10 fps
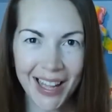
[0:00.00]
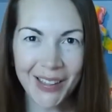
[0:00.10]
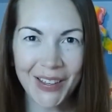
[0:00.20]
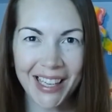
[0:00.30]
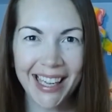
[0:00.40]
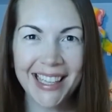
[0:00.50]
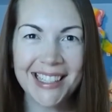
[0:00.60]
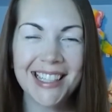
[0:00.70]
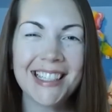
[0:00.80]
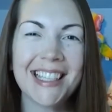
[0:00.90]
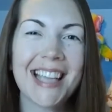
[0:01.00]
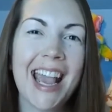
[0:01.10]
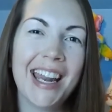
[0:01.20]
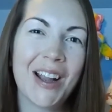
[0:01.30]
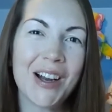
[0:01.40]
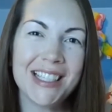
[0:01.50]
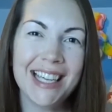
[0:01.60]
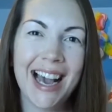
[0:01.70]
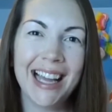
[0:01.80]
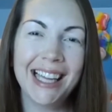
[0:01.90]
Color Kids. This is Katy
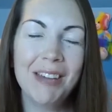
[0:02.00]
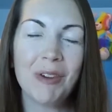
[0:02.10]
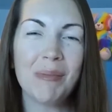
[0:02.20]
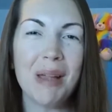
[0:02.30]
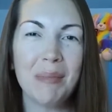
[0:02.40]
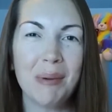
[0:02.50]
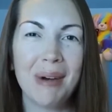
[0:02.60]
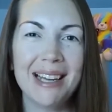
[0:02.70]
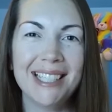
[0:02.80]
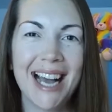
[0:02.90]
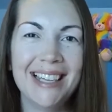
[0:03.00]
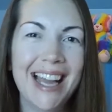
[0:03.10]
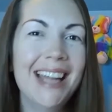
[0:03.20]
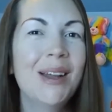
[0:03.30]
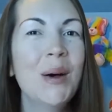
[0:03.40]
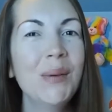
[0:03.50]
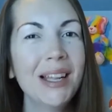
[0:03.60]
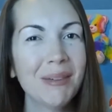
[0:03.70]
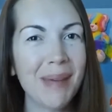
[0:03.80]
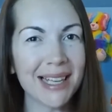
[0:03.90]
Carty-Hiley from RainbowBrite.net.
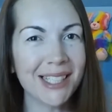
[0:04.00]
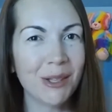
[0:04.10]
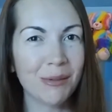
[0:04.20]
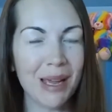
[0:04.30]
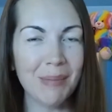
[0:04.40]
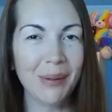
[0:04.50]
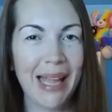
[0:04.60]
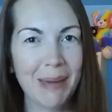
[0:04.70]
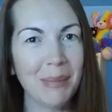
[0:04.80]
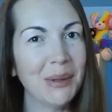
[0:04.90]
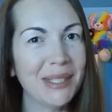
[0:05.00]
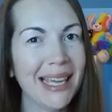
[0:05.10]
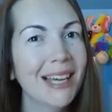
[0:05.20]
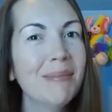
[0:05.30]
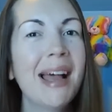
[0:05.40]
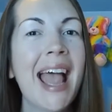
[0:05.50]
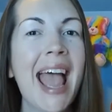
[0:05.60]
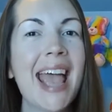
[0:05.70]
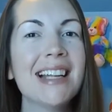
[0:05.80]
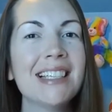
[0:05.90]
Welcome back to the Rainbowland Museum
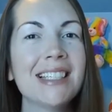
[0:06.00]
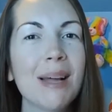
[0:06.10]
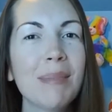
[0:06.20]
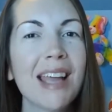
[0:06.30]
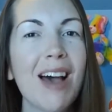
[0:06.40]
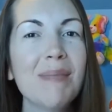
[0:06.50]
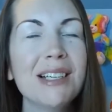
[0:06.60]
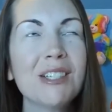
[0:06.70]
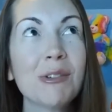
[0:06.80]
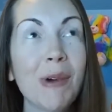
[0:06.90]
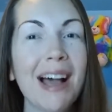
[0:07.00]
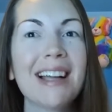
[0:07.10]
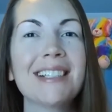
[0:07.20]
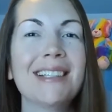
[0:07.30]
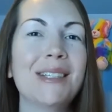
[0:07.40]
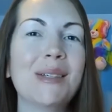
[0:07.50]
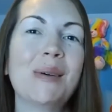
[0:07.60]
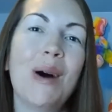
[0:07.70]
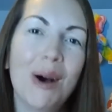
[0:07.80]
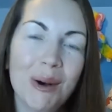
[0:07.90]
and to something I've been trying to
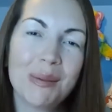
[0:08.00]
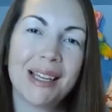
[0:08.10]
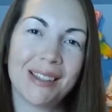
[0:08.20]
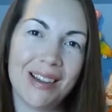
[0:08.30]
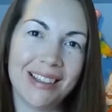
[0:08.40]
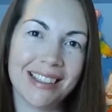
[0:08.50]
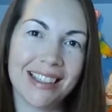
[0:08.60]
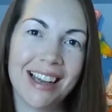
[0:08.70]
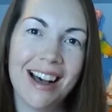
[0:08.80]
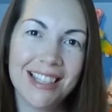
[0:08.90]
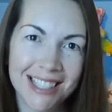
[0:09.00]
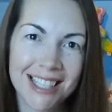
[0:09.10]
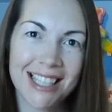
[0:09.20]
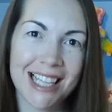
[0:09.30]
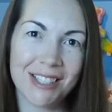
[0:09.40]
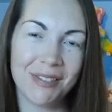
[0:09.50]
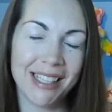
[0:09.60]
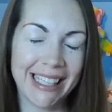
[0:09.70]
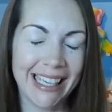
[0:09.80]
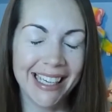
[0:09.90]
do all week long
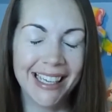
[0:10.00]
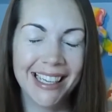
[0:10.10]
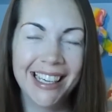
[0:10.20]
unsuccessfully.